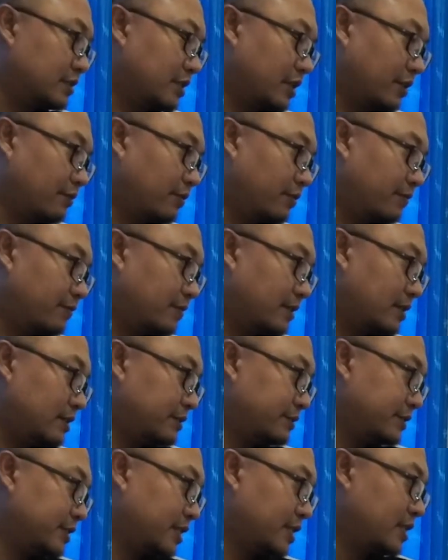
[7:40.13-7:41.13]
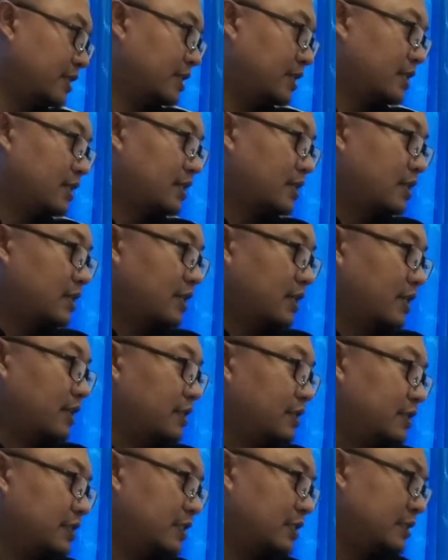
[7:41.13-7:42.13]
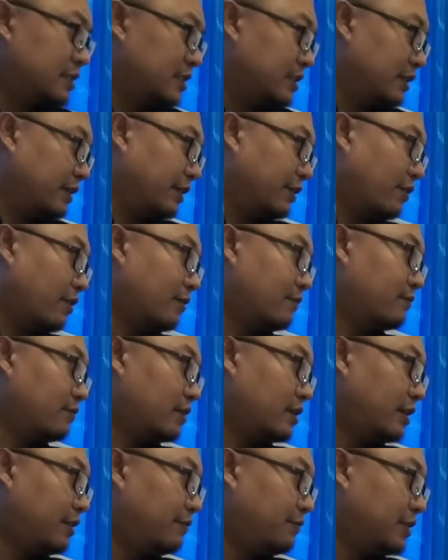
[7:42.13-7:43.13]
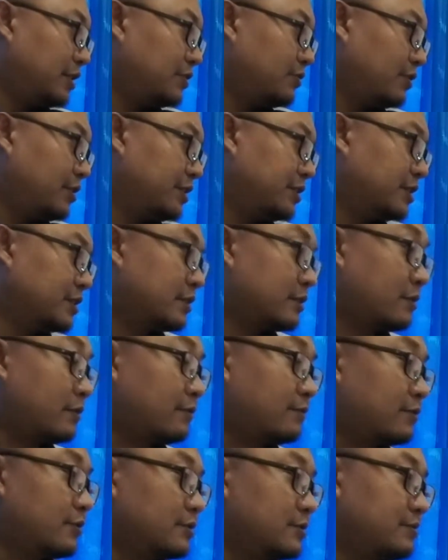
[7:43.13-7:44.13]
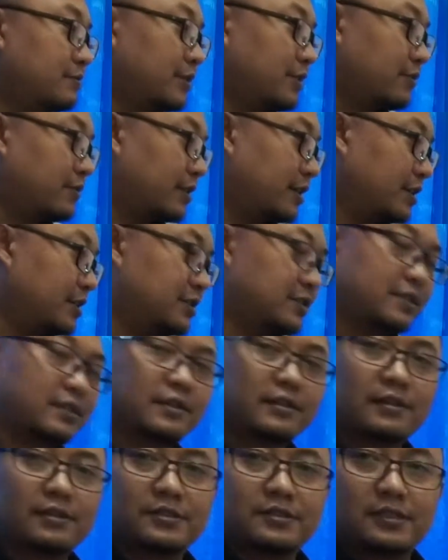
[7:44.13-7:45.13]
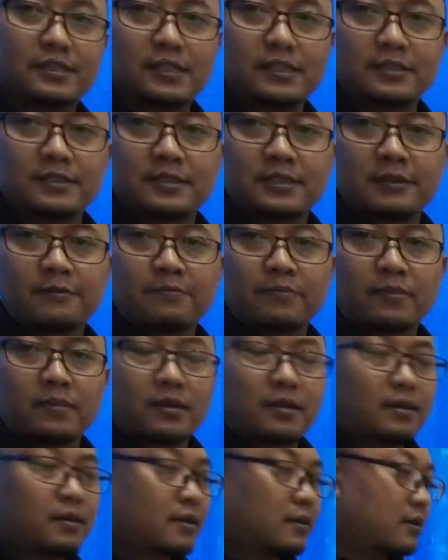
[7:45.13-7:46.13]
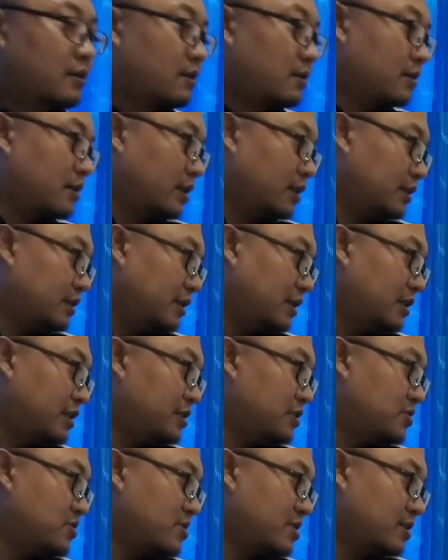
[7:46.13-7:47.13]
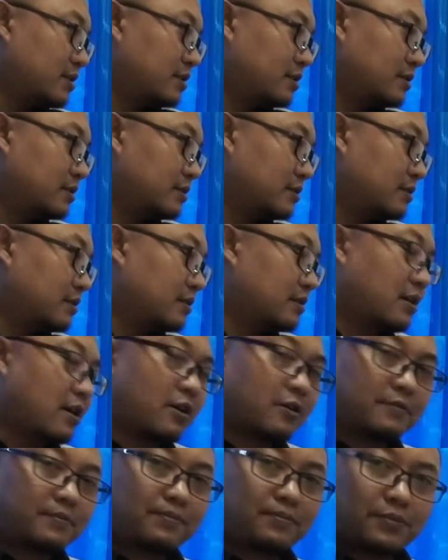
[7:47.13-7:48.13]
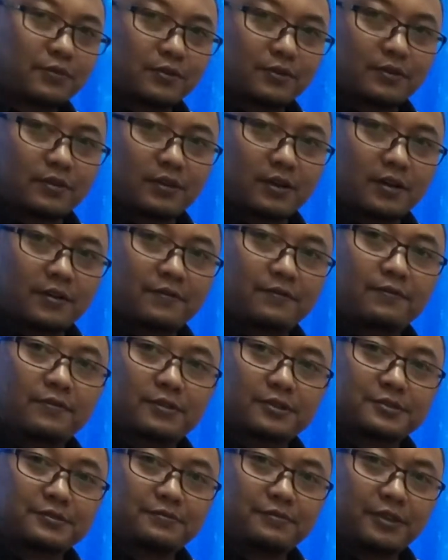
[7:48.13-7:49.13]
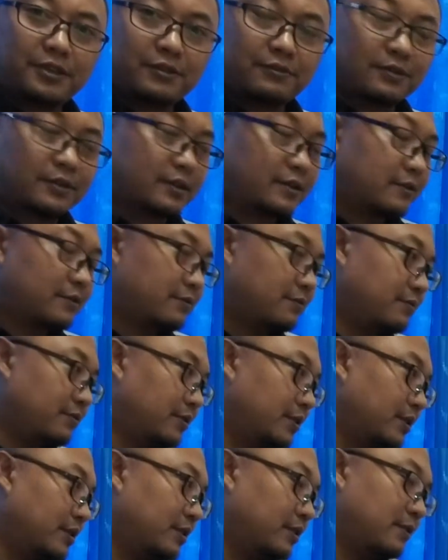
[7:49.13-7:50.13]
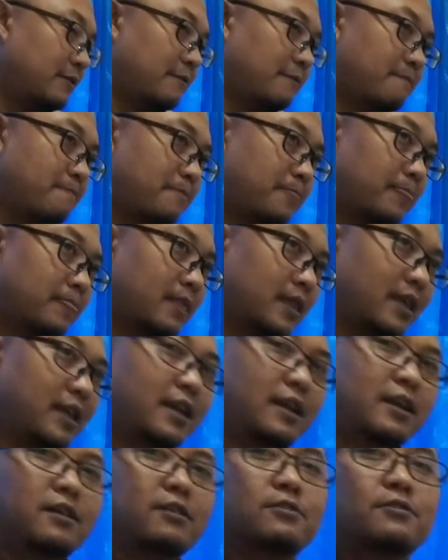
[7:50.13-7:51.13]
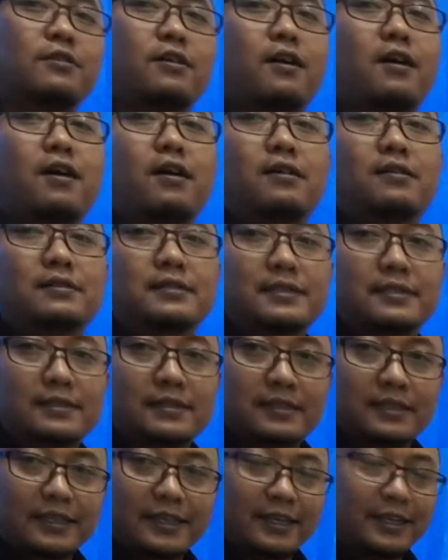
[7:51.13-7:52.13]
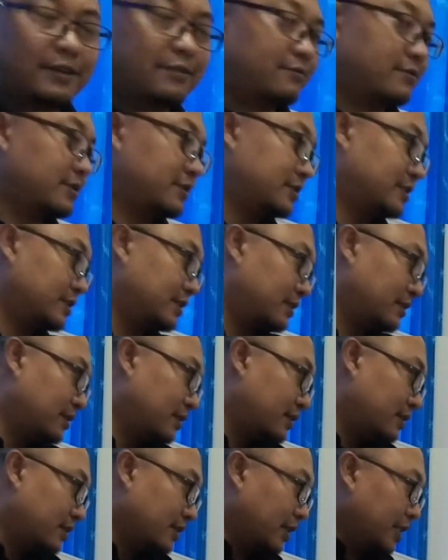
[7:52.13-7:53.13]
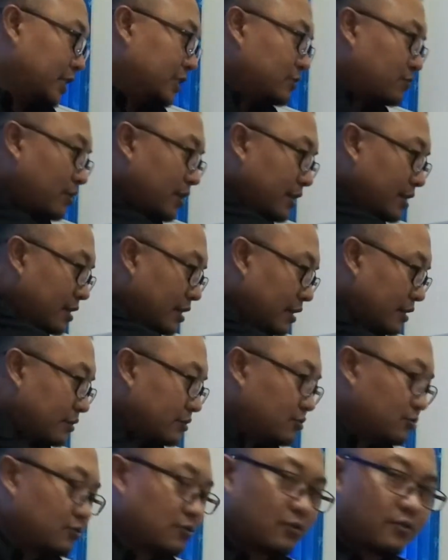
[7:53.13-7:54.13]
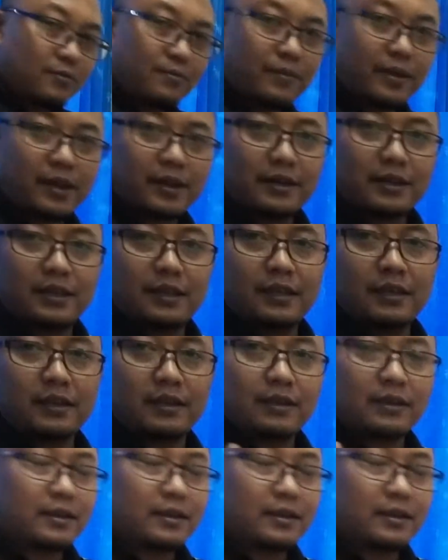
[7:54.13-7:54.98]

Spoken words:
that we found, and this is the overlay visualization of force viewer initial research. In the initial output of force viewer, we include all the keywords. That is why there are so many